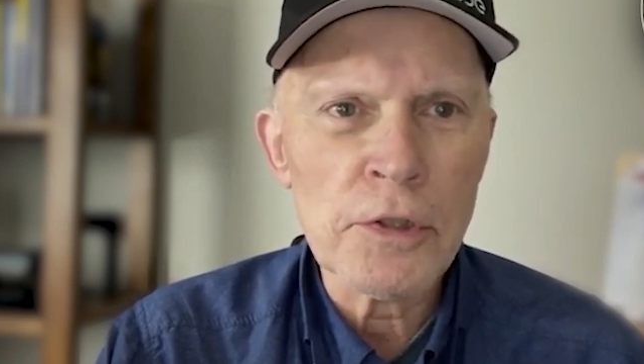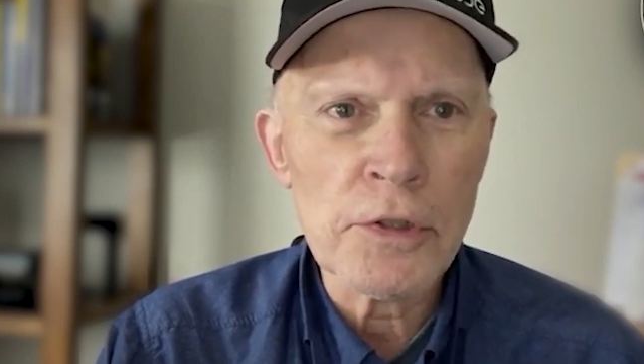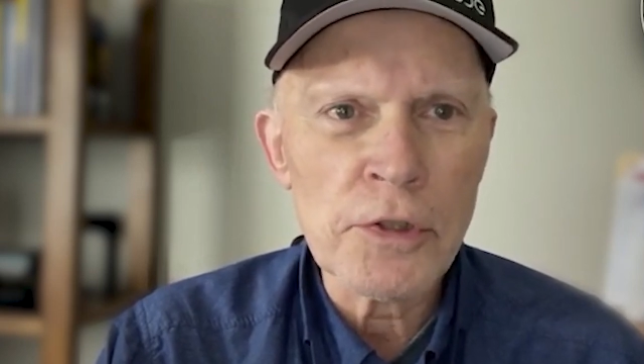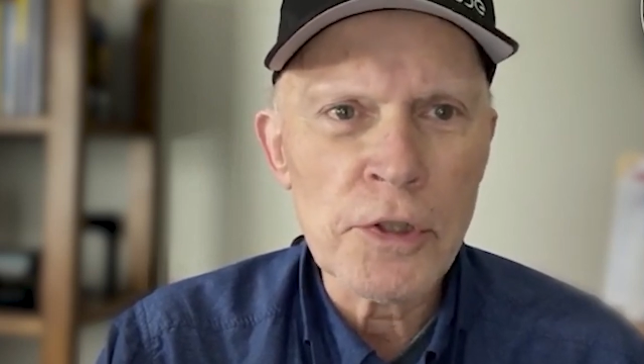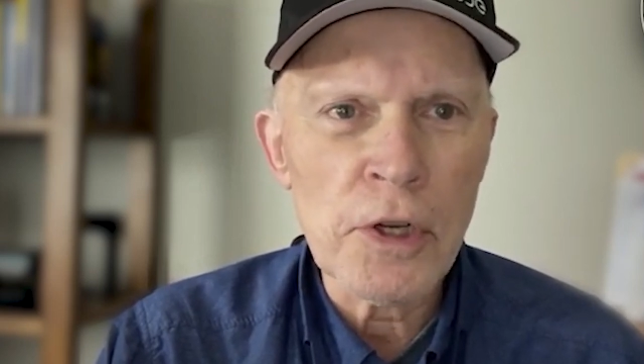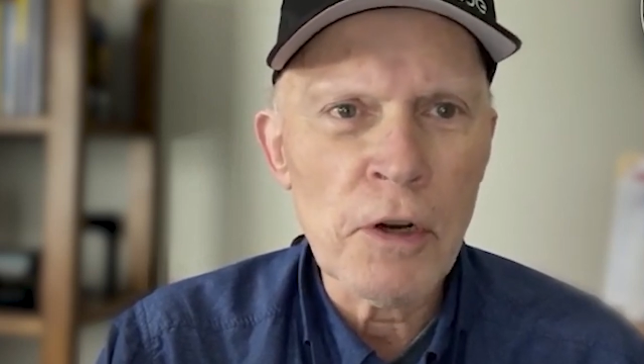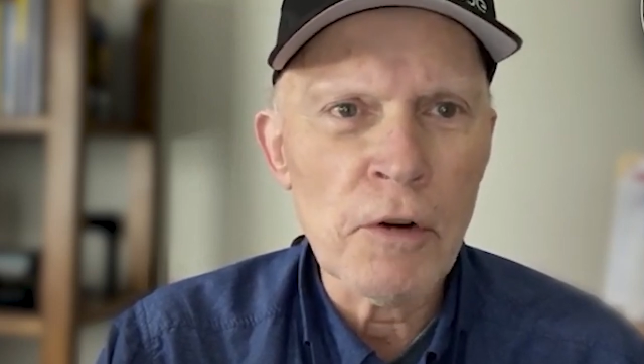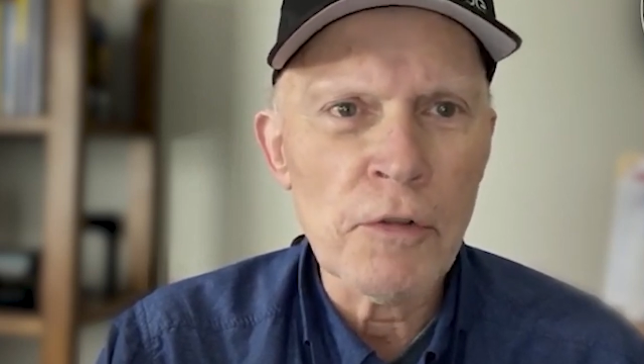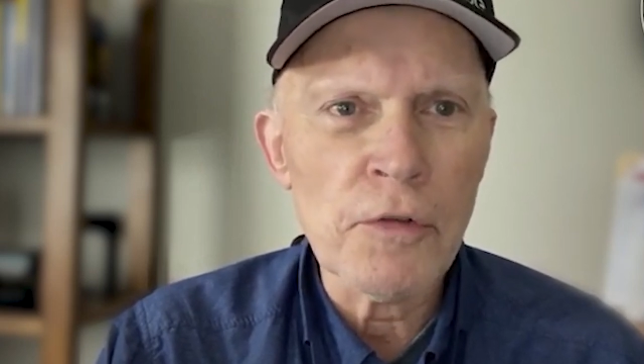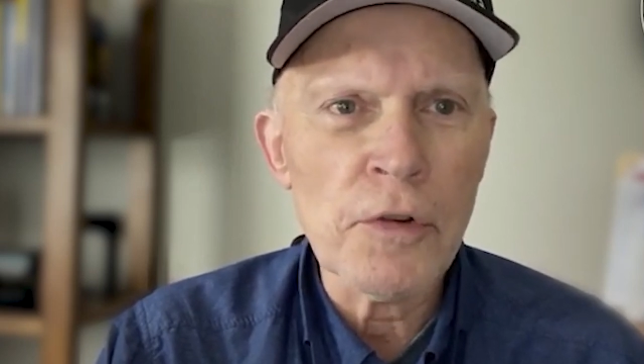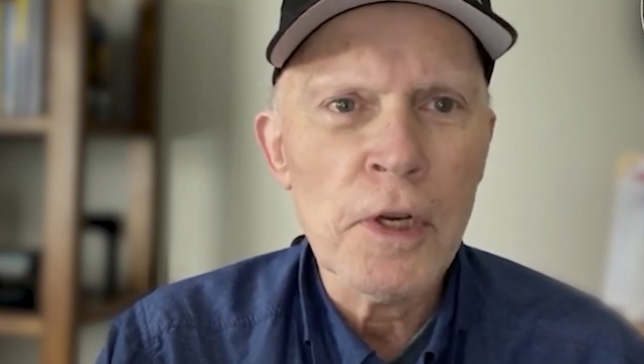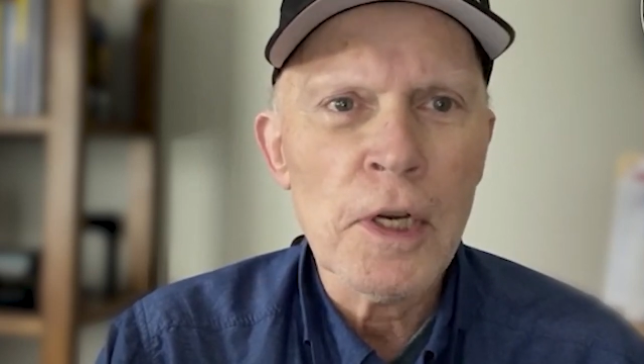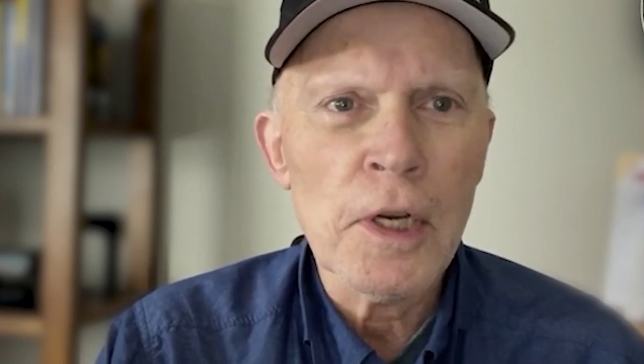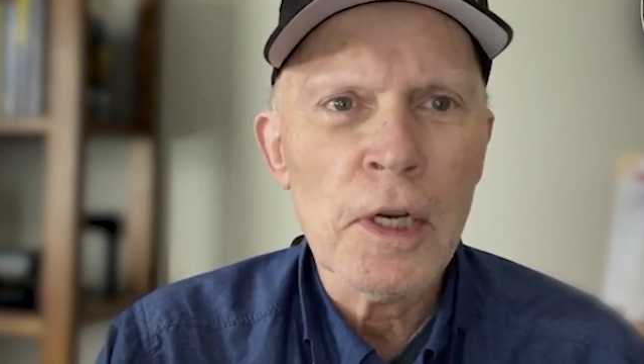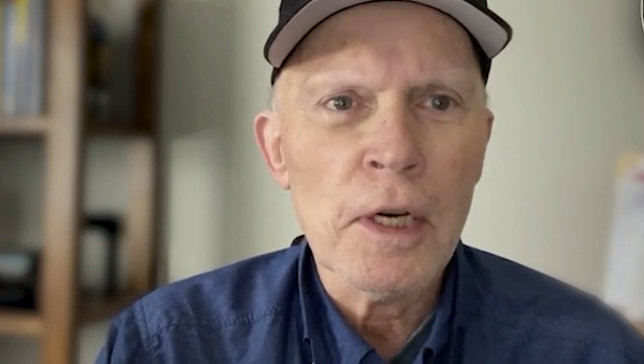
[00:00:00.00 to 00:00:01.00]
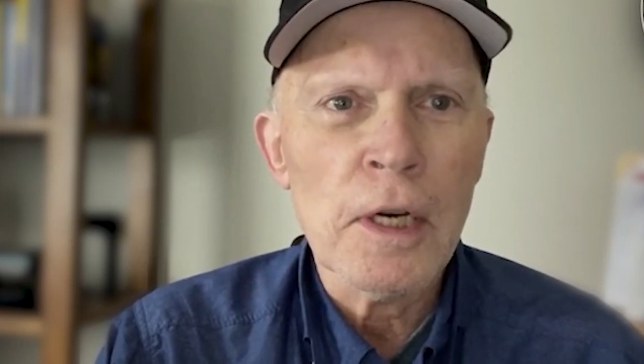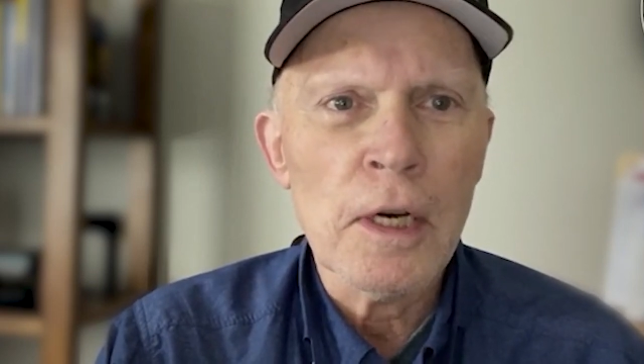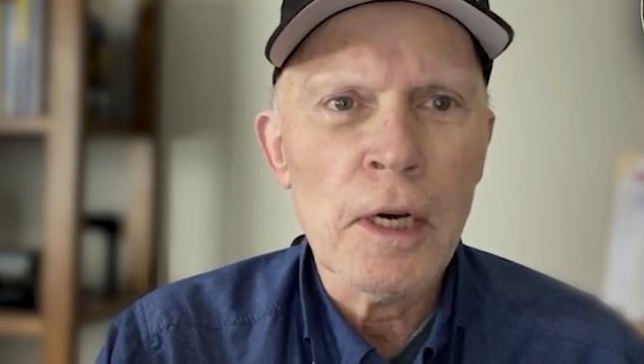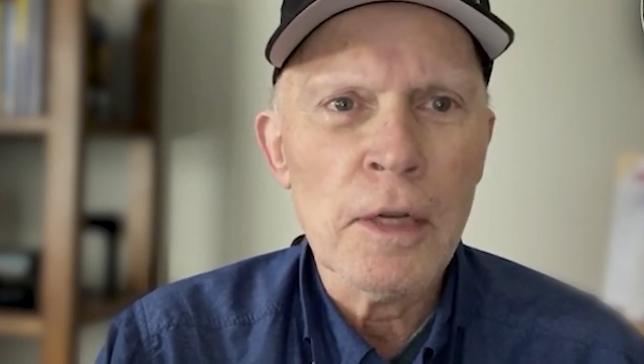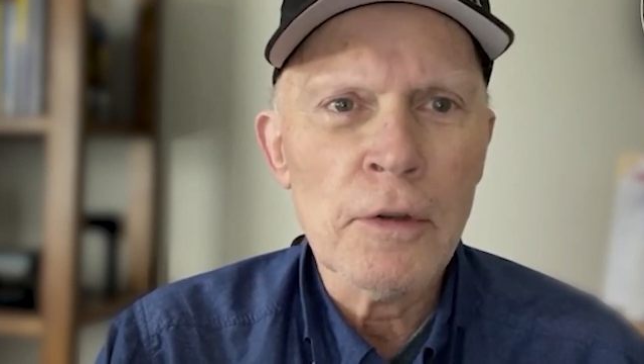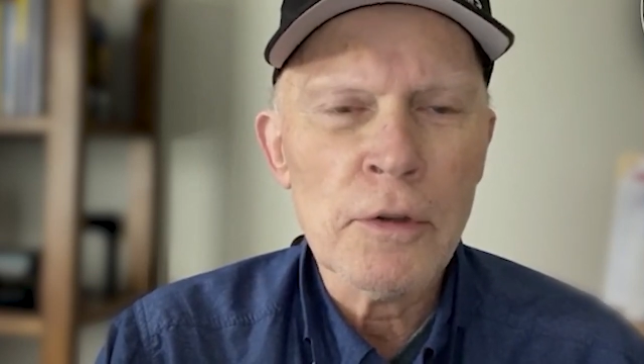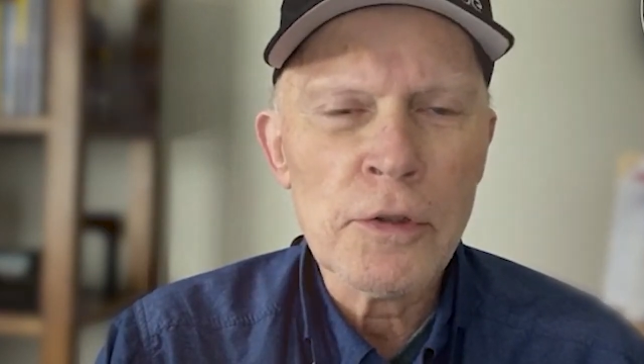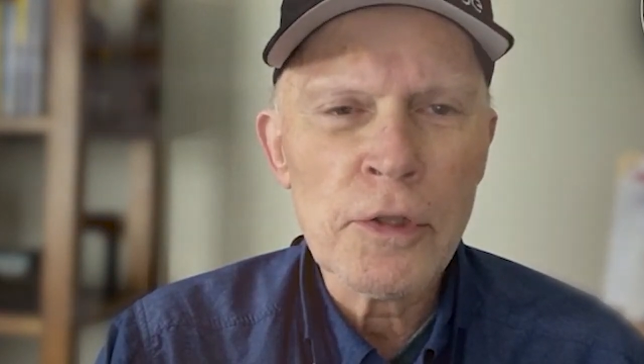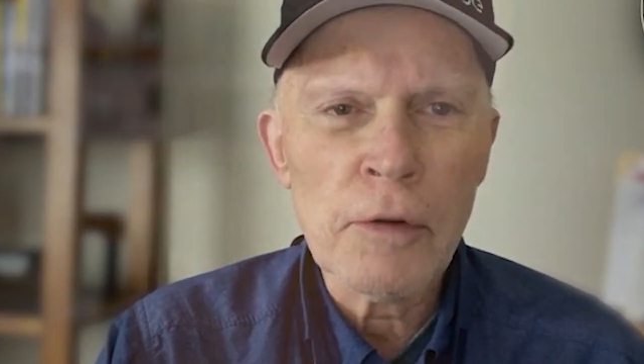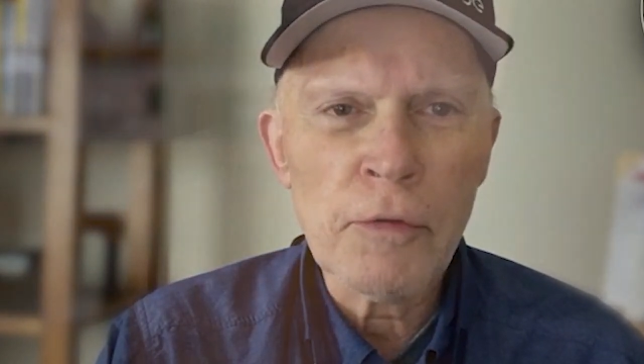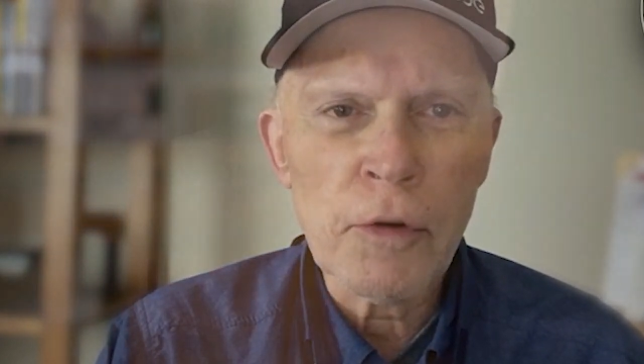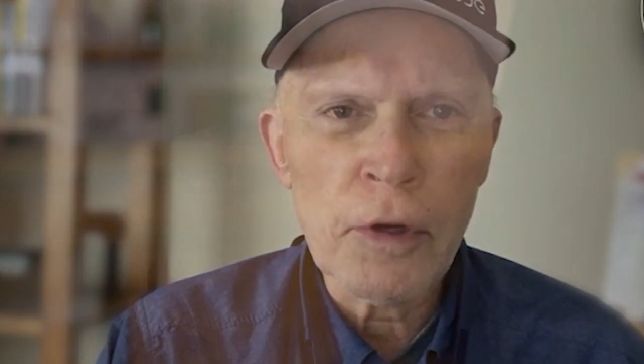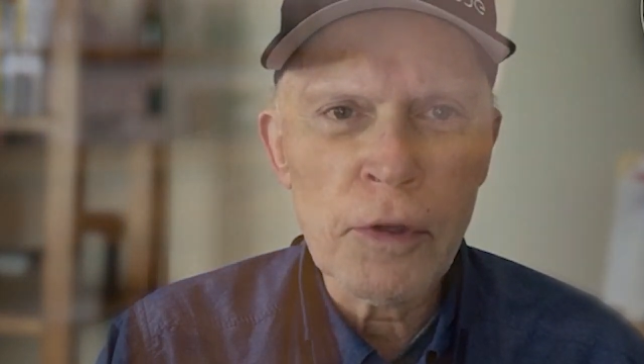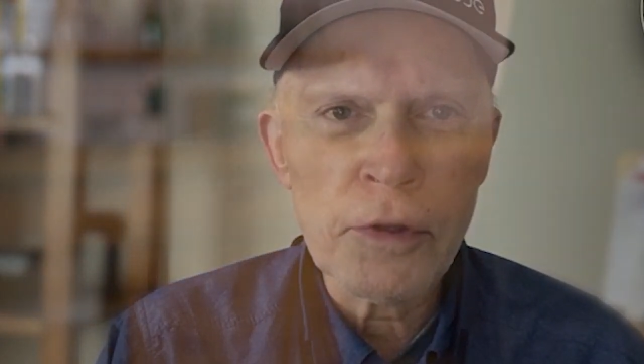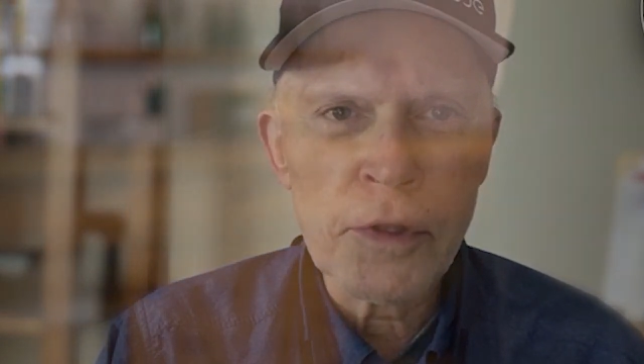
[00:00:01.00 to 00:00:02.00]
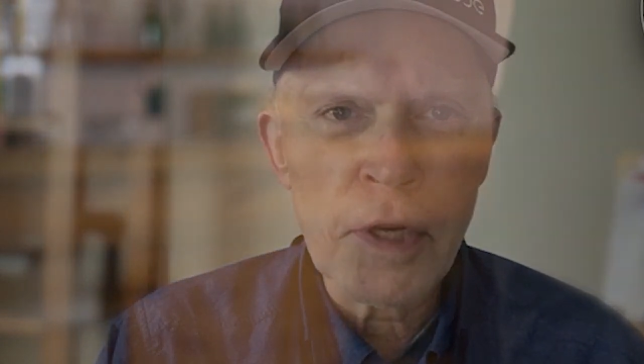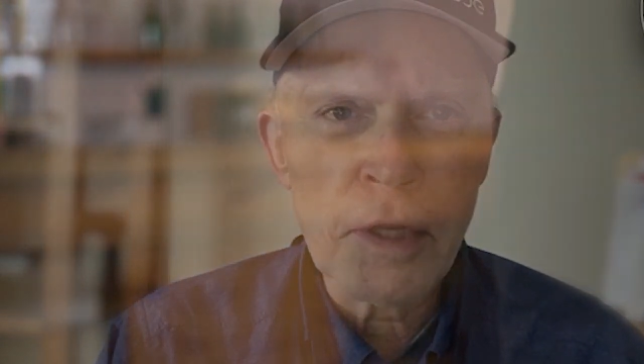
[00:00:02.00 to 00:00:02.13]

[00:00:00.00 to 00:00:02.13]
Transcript: yourself. And there are several others